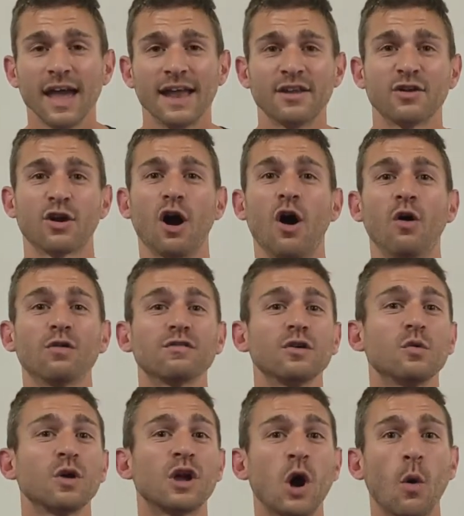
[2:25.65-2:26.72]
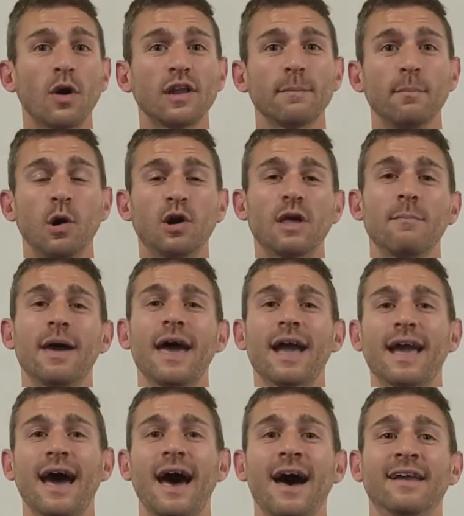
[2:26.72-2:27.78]
and you're also going to put it
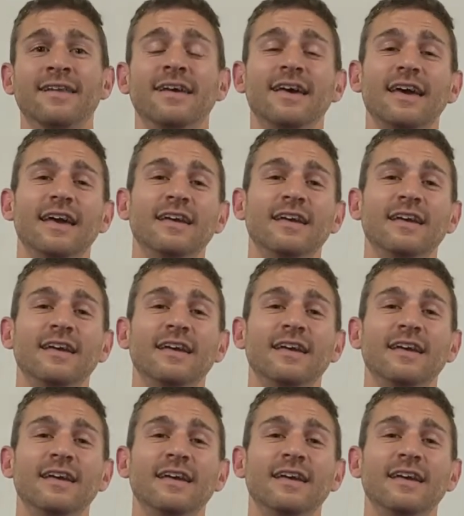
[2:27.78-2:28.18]
back on